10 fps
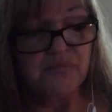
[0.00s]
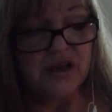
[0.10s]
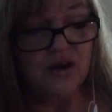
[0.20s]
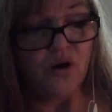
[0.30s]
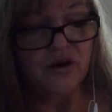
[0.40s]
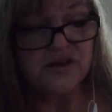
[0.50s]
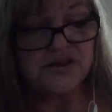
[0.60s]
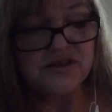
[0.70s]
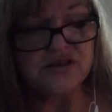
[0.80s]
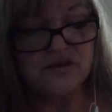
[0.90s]
Be
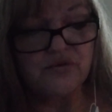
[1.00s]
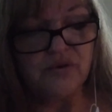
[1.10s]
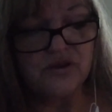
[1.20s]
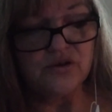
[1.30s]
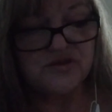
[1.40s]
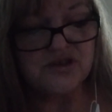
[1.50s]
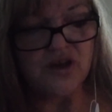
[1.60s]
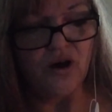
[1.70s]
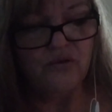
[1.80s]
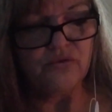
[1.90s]
honest with
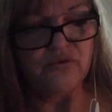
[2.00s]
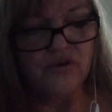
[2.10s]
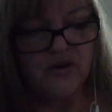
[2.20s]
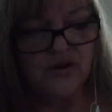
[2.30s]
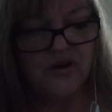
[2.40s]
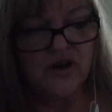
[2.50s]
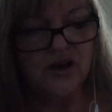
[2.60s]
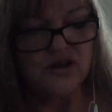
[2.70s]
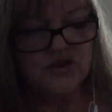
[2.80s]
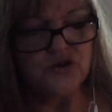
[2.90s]
yourself.
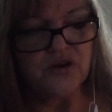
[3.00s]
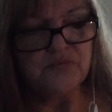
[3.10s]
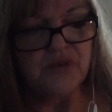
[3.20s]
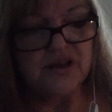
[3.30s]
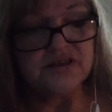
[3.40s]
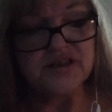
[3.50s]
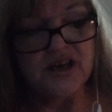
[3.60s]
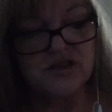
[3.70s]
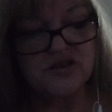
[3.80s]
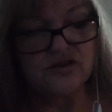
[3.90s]
Join a
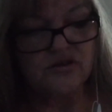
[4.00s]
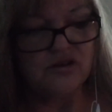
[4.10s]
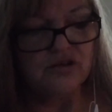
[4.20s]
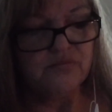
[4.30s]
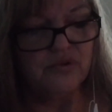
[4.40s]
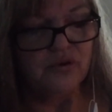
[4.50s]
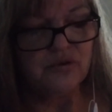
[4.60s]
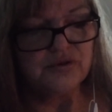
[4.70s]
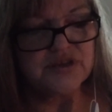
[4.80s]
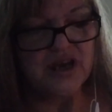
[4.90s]
meditation group
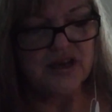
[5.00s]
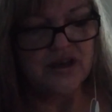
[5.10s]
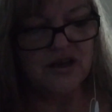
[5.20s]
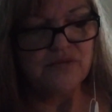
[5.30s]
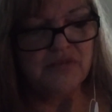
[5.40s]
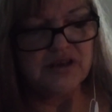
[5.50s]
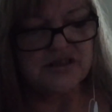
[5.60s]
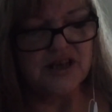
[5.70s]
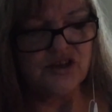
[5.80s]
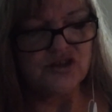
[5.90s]
or take a
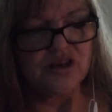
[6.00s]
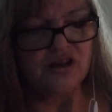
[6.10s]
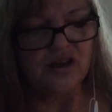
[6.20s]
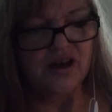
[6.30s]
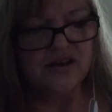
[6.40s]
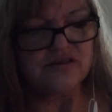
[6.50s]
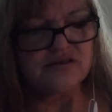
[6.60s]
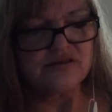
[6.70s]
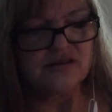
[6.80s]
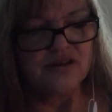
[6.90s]
meditation
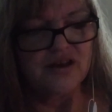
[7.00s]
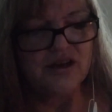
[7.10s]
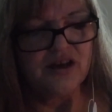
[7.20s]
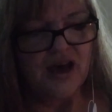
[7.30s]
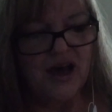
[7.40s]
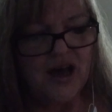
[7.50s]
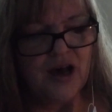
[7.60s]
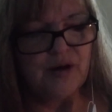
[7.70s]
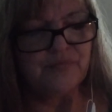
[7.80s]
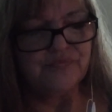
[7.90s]
class.
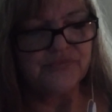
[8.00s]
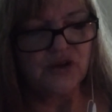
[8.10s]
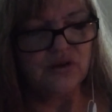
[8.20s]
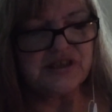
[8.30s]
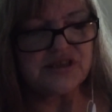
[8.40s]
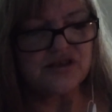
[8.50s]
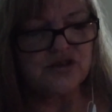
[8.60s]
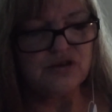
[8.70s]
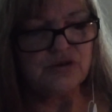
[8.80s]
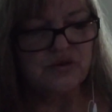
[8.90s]
Or listen
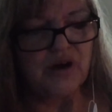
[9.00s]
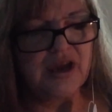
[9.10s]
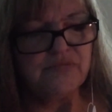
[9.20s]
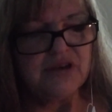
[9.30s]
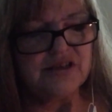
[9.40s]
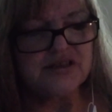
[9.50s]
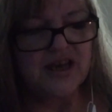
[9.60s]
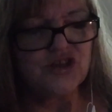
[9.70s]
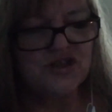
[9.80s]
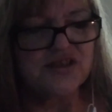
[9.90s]
to a
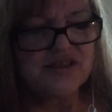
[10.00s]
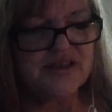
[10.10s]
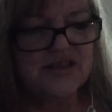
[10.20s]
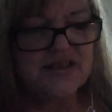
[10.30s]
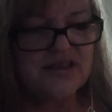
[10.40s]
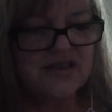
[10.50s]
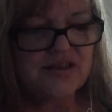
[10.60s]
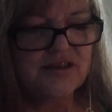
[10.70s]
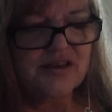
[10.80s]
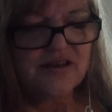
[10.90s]
meditation CD.
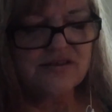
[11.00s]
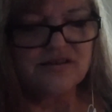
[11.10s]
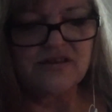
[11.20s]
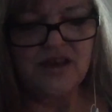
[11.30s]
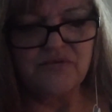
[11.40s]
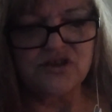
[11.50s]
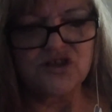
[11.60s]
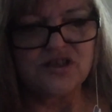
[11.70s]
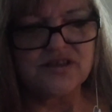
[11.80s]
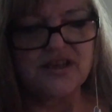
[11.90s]
So that was
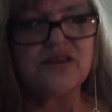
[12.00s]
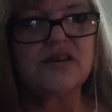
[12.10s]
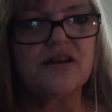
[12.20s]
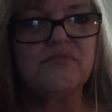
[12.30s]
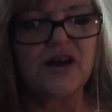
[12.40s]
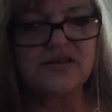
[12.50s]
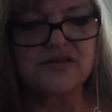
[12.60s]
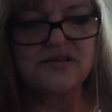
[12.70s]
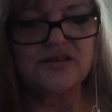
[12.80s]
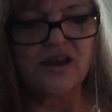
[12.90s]
just in there
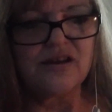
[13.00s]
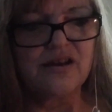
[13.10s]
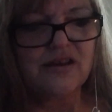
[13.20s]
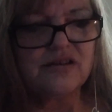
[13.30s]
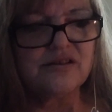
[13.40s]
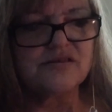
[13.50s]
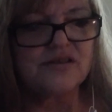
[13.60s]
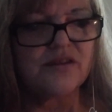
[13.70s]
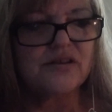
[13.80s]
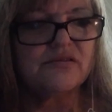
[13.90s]
amongst the deck, and there's
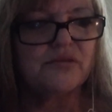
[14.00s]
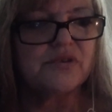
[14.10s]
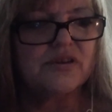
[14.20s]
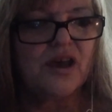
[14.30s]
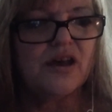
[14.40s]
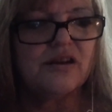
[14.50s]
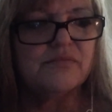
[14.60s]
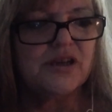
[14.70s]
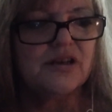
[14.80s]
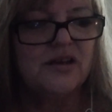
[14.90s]
nothing wrong with that. I
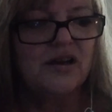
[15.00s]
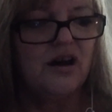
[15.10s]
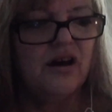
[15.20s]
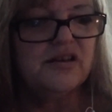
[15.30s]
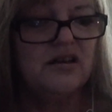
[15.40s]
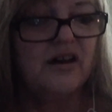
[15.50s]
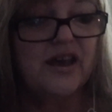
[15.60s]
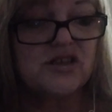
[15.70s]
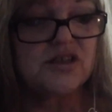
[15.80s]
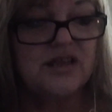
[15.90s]
mean, I
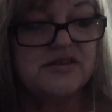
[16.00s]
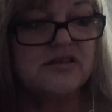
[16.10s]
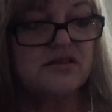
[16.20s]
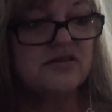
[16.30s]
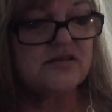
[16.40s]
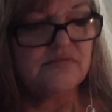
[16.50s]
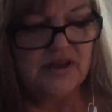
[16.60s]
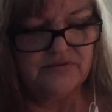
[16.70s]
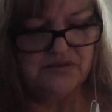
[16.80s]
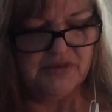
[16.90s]
actually listened to some
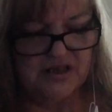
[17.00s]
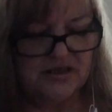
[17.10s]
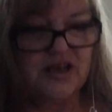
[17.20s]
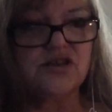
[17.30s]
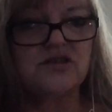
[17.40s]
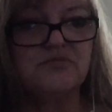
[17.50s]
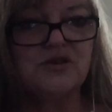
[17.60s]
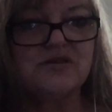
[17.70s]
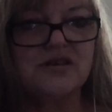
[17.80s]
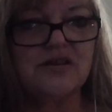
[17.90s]
lovely meditation
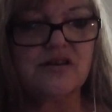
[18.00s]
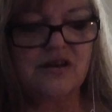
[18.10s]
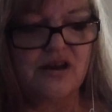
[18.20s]
music.